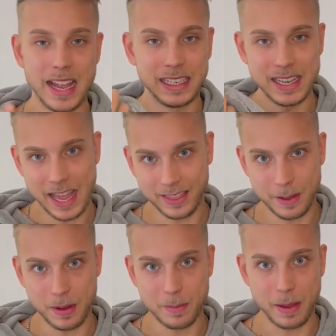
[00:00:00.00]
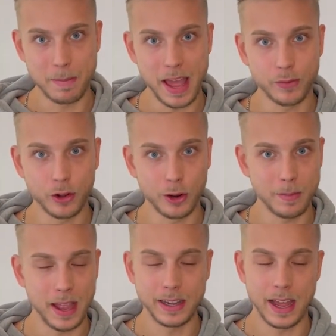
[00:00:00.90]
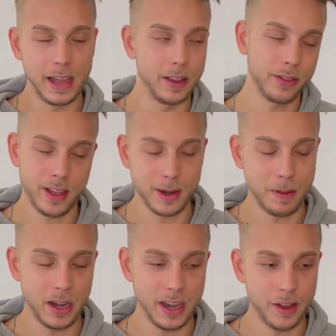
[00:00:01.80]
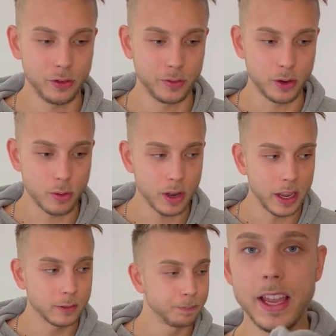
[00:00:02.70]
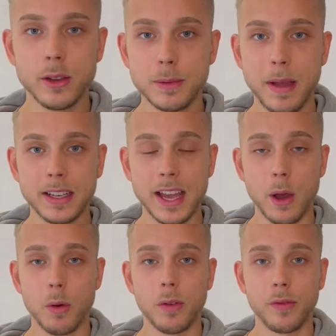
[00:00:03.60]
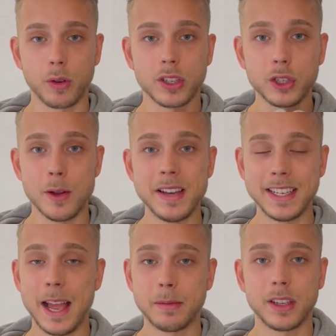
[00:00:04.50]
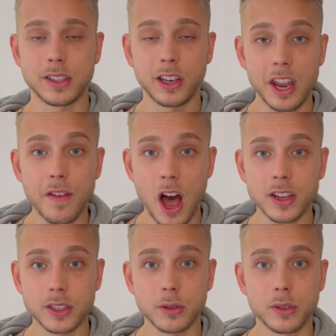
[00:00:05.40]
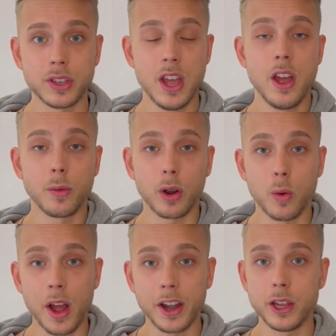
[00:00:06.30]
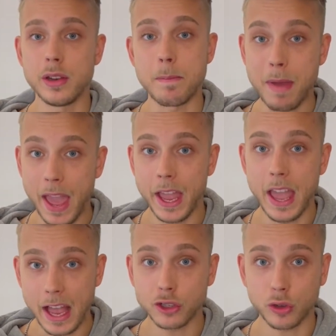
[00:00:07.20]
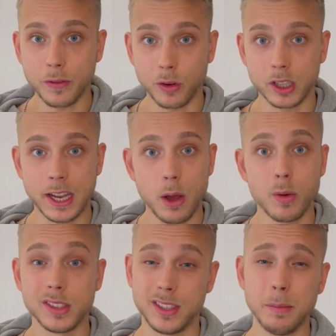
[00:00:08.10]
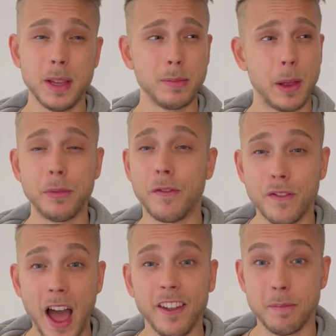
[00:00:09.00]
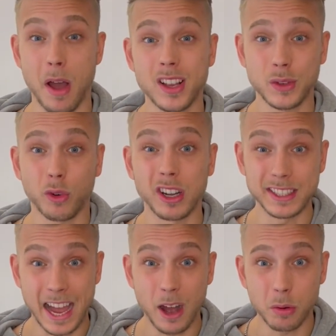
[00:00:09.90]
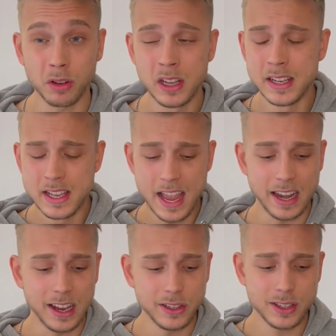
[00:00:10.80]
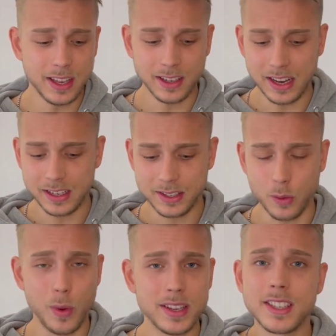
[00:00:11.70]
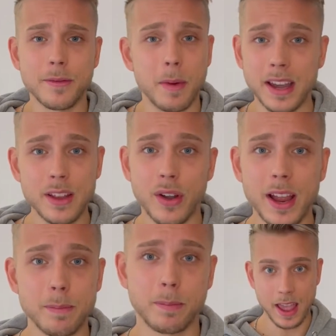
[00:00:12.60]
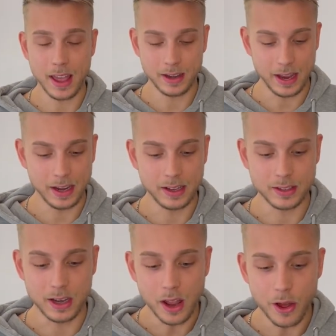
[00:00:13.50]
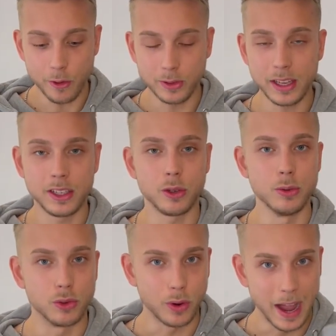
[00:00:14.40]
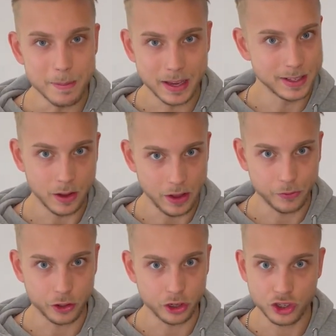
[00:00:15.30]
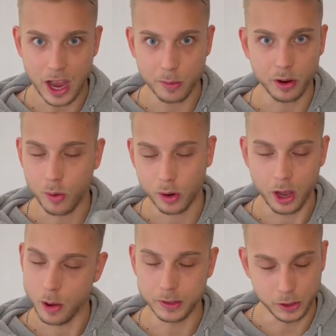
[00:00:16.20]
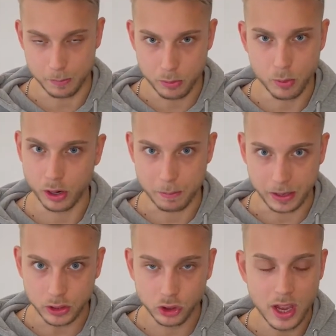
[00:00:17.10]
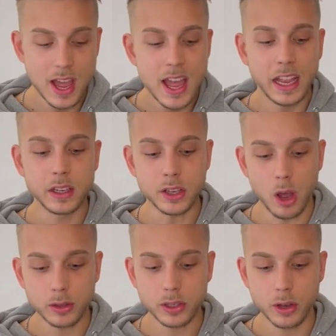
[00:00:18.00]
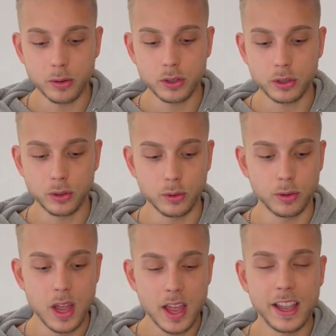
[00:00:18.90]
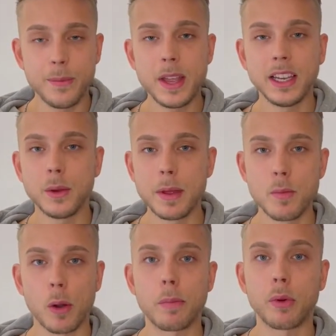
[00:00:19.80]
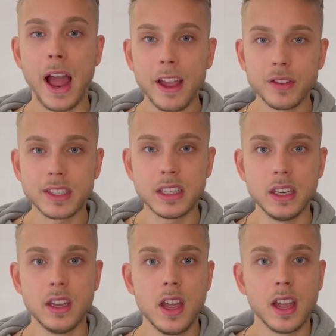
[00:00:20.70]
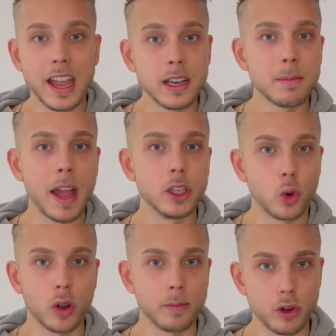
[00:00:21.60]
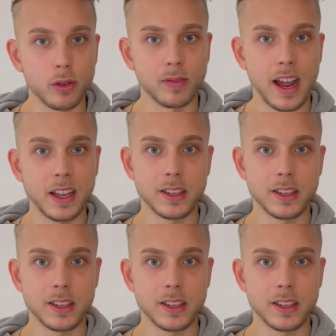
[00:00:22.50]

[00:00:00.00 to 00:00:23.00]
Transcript: I didn't have them in my bedroom, and I thought about it after recording. I used my towel for so many times because a lot of hostels require you to pay extra for a towel, and sometimes up to $5 for a towel. And I just think that is a waste of money, right? And it is not only to dry myself after a shower or go into the pool or the beach, it is also to give me a little bit more privacy in my dorm room, right?